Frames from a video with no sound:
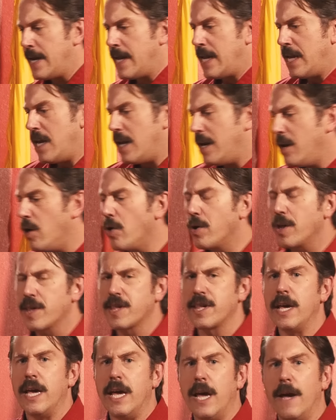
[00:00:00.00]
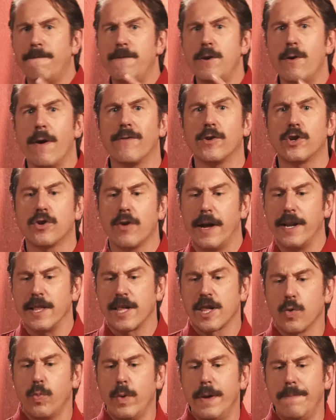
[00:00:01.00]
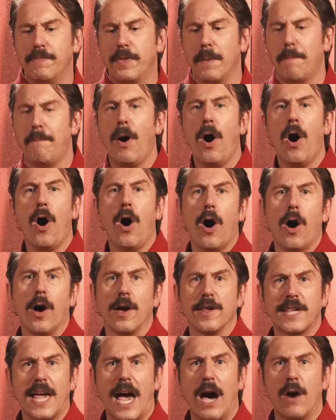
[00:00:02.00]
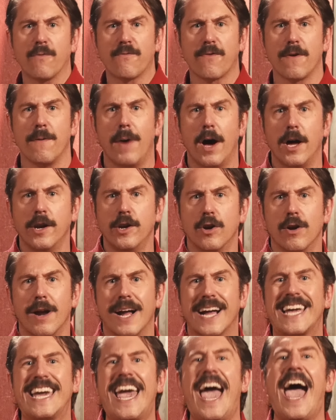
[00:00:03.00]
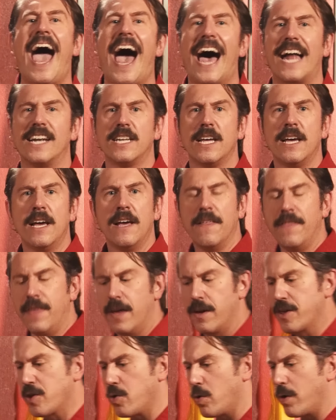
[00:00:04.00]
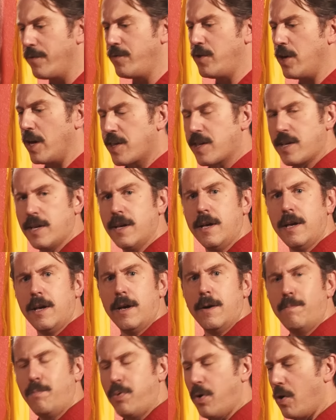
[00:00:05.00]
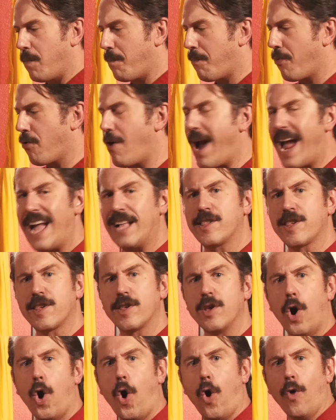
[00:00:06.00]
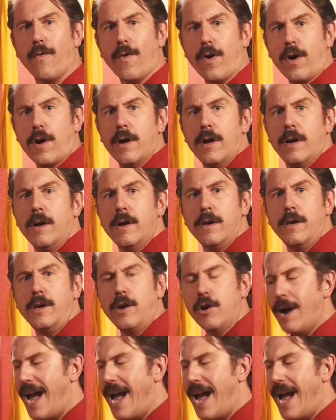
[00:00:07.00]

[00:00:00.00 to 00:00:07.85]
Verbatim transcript: You notice if you ever try to sweep the paws out from under a cat, they'll sort of just put, prance over your